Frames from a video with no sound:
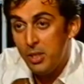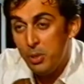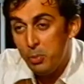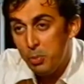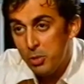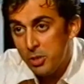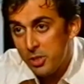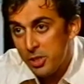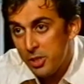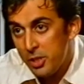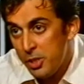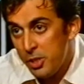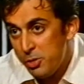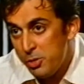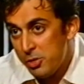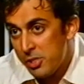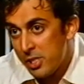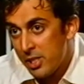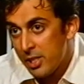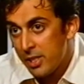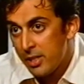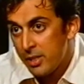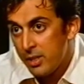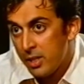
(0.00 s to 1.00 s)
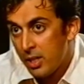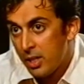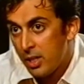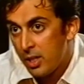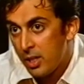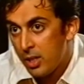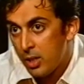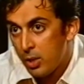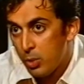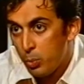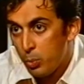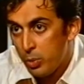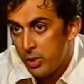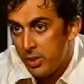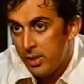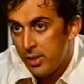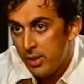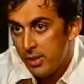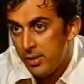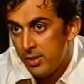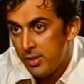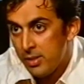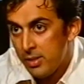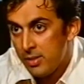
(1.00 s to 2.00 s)
he was in New Zealand uh, with
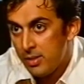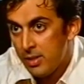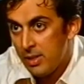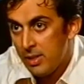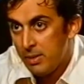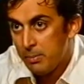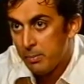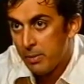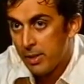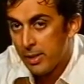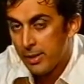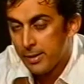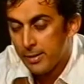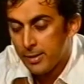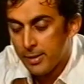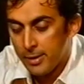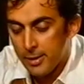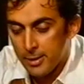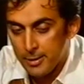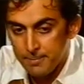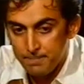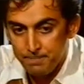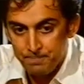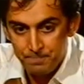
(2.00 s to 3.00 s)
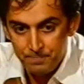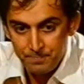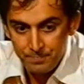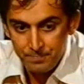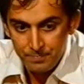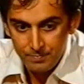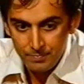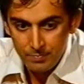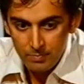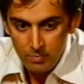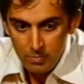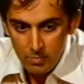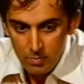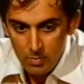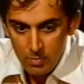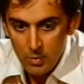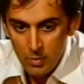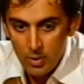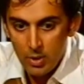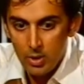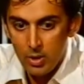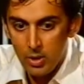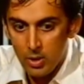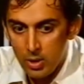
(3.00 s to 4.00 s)
the Indian team, and uh,
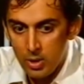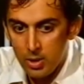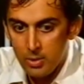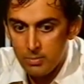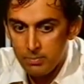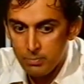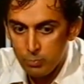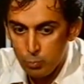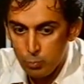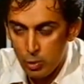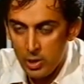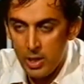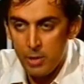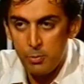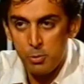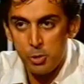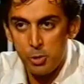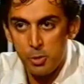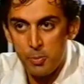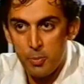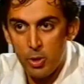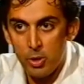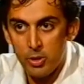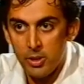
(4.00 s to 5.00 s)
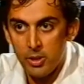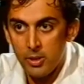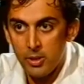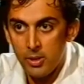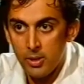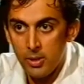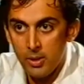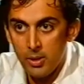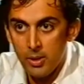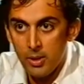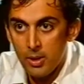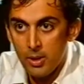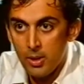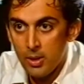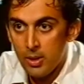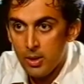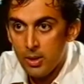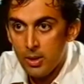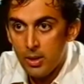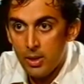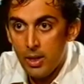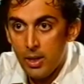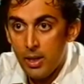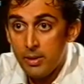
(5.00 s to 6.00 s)
um, when I was born, and
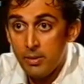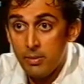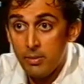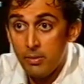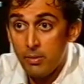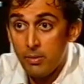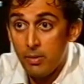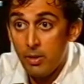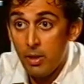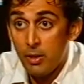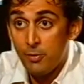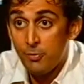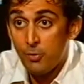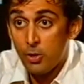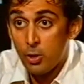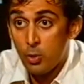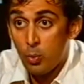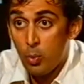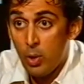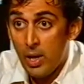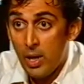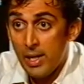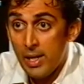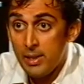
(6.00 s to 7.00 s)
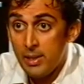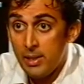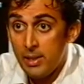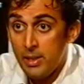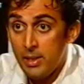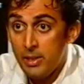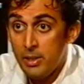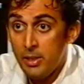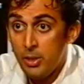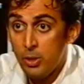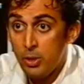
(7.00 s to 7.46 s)
and and for a while he